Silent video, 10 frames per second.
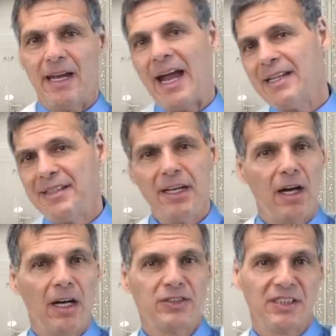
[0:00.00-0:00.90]

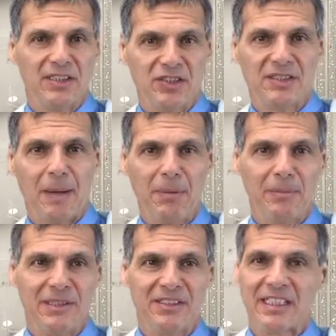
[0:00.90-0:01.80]
antioxidant
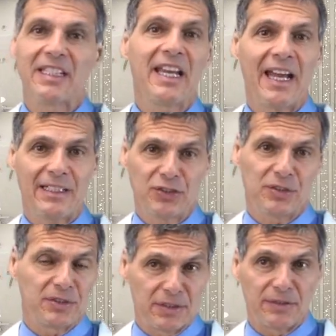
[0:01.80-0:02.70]
supplements in
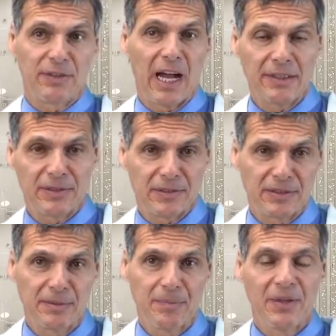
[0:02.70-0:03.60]
cancer
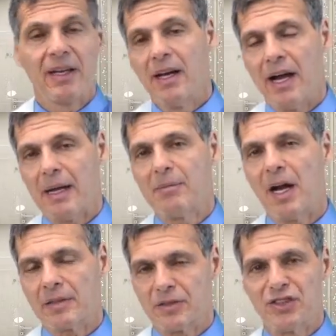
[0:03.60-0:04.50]
survivors. Hi, I'm
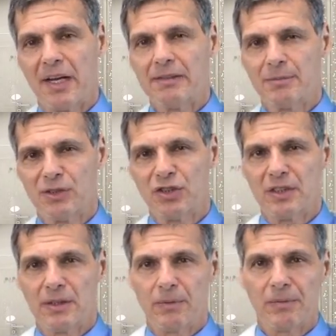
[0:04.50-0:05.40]
Dr. James
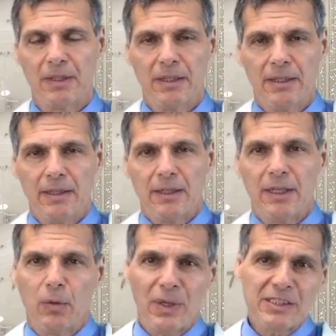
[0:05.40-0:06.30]
Machino.
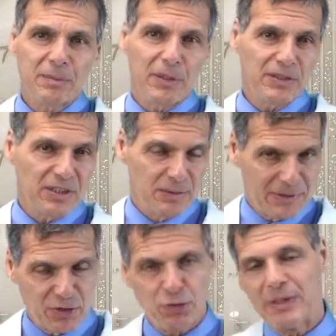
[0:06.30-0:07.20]
You know, once a person's
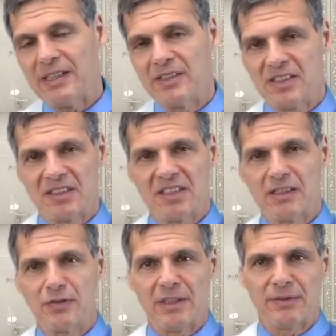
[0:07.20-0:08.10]
been treated
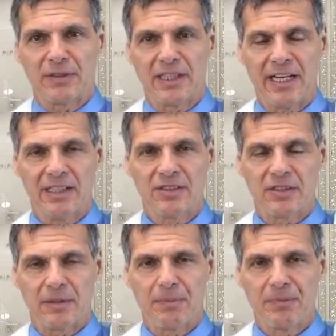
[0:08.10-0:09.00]
successfully for
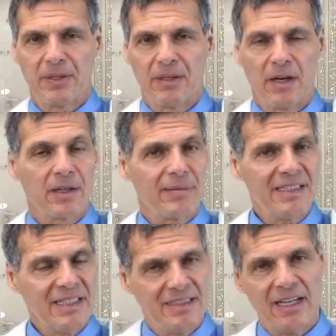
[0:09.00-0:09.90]
cancer, are there
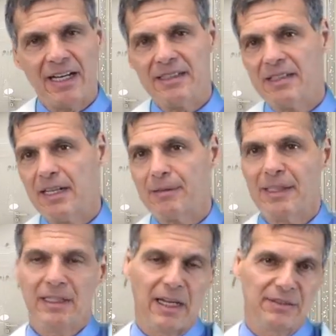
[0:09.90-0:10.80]
any
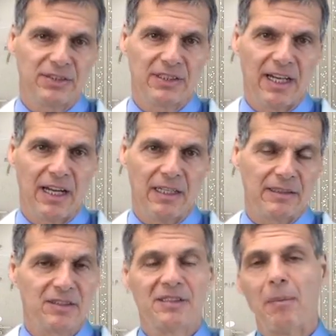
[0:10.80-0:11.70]
dietary, lifestyle,
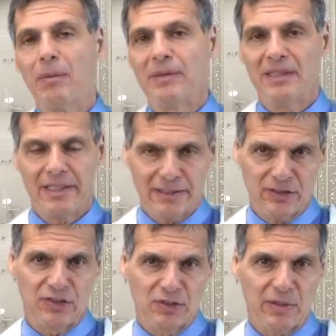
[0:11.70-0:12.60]
and
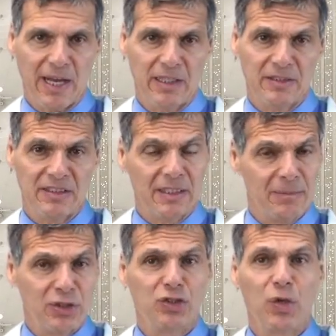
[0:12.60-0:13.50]
supplementation strategies that
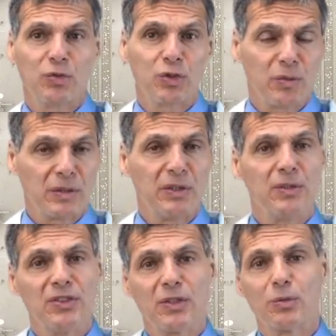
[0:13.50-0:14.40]
have been shown to
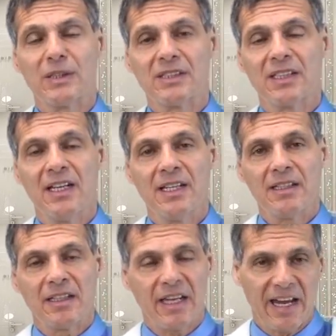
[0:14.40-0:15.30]
reduce the risk
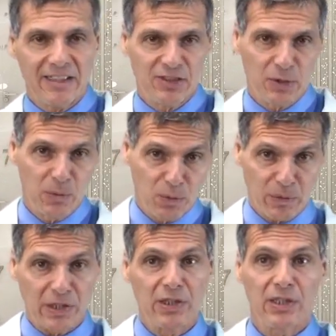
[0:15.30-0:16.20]
that cancer will
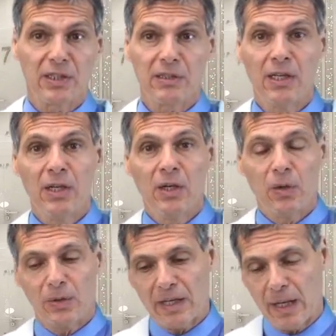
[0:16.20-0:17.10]
recur
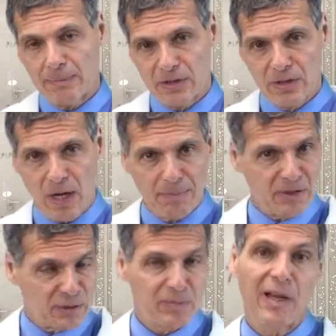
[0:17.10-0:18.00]
or to help stop
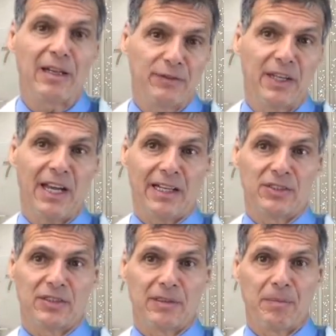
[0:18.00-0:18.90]
the spread of
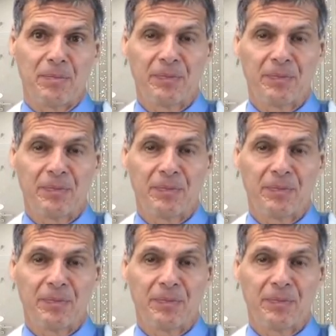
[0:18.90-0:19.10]
cancer?